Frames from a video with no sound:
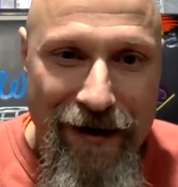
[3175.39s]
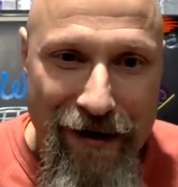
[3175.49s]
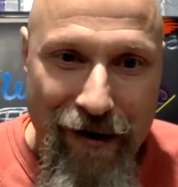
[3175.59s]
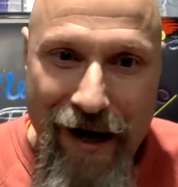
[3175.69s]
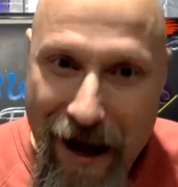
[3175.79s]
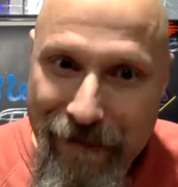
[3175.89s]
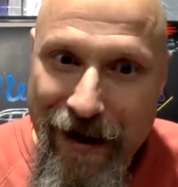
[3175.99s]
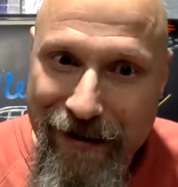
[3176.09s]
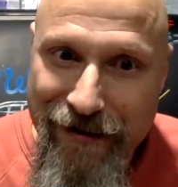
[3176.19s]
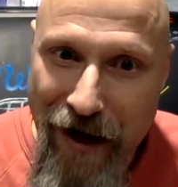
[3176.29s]
I am
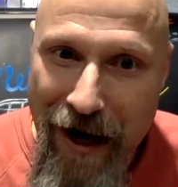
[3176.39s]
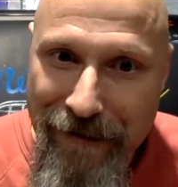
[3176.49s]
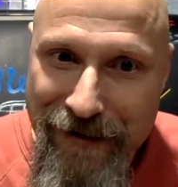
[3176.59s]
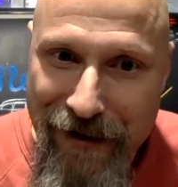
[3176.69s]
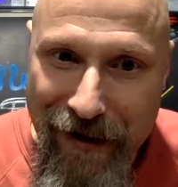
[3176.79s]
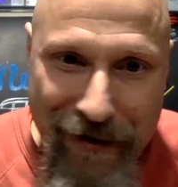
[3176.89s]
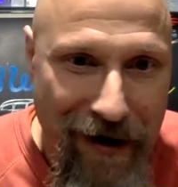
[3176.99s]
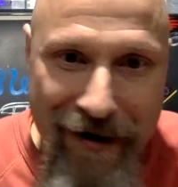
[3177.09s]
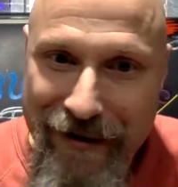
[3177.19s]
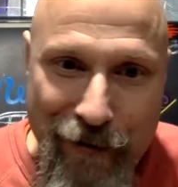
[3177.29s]
getting jobs done,
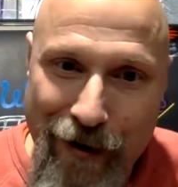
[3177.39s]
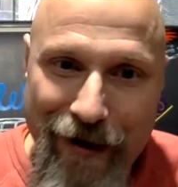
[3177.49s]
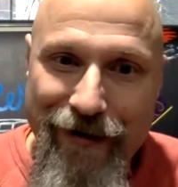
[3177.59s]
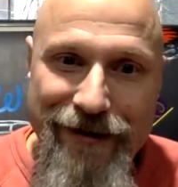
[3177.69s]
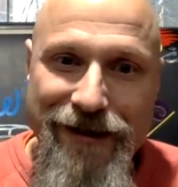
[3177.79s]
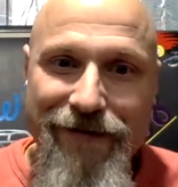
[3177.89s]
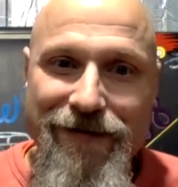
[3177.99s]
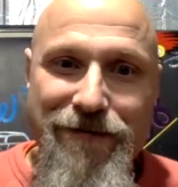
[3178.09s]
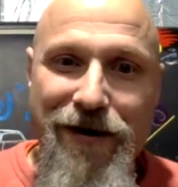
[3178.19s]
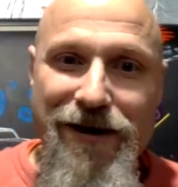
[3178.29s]
not as quickly as
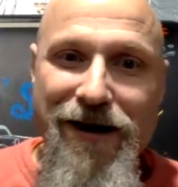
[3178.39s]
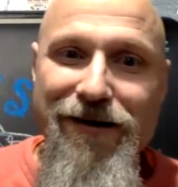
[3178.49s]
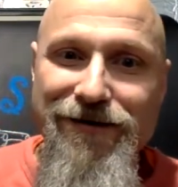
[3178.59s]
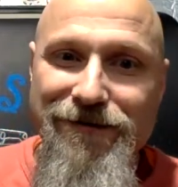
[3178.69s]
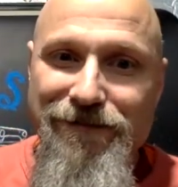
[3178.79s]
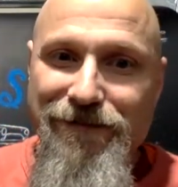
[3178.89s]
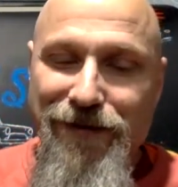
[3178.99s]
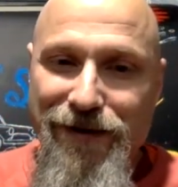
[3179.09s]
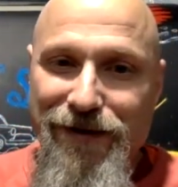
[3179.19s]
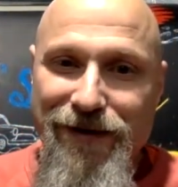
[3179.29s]
everybody else,
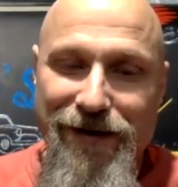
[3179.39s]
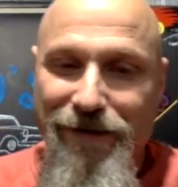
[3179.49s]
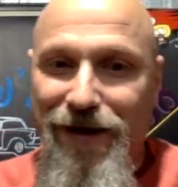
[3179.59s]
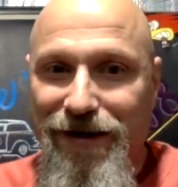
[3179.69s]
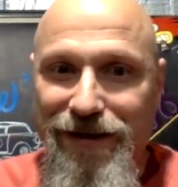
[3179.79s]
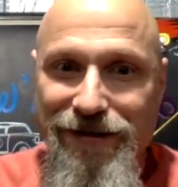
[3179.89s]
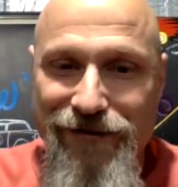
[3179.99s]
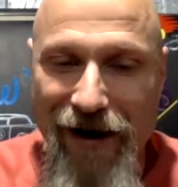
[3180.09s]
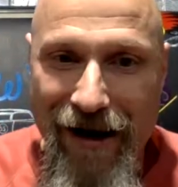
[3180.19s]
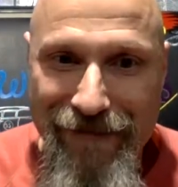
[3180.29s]
but I'm getting these
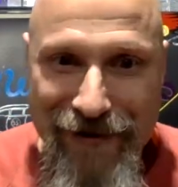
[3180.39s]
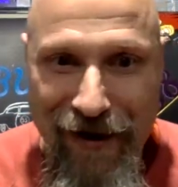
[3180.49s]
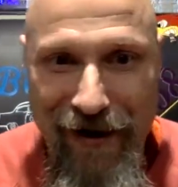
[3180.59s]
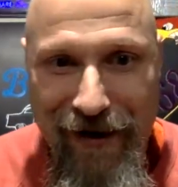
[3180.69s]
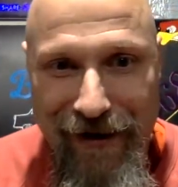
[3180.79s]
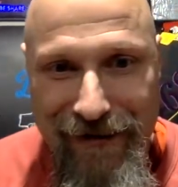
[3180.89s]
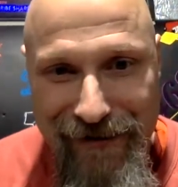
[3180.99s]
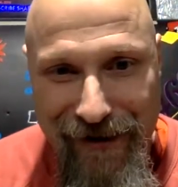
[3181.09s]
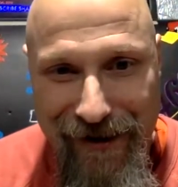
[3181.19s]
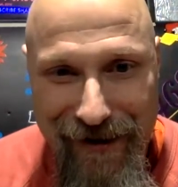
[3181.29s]
jobs done. And
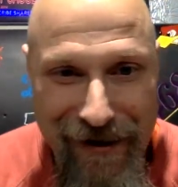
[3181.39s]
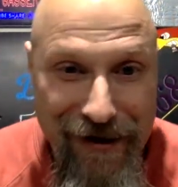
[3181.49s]
it's like,